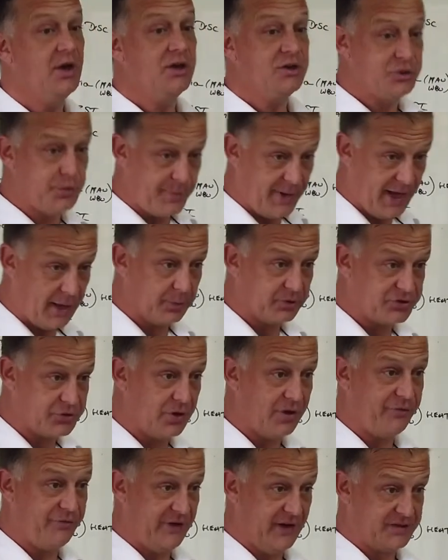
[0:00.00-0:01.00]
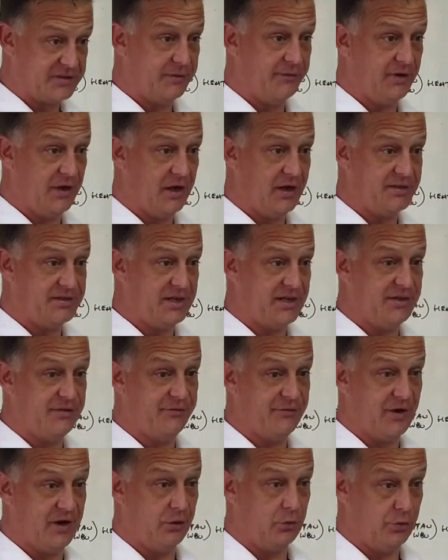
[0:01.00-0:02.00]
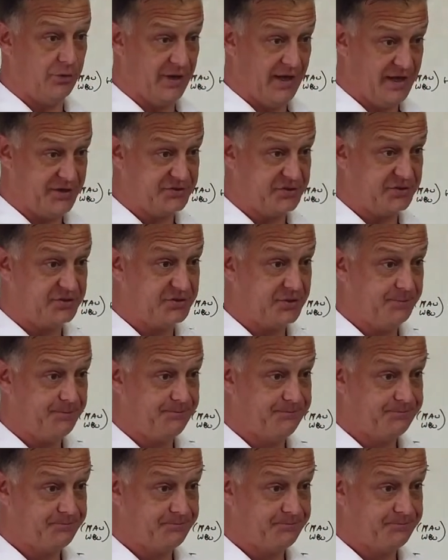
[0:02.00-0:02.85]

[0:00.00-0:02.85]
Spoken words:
to be able to effectively identify all the hazards?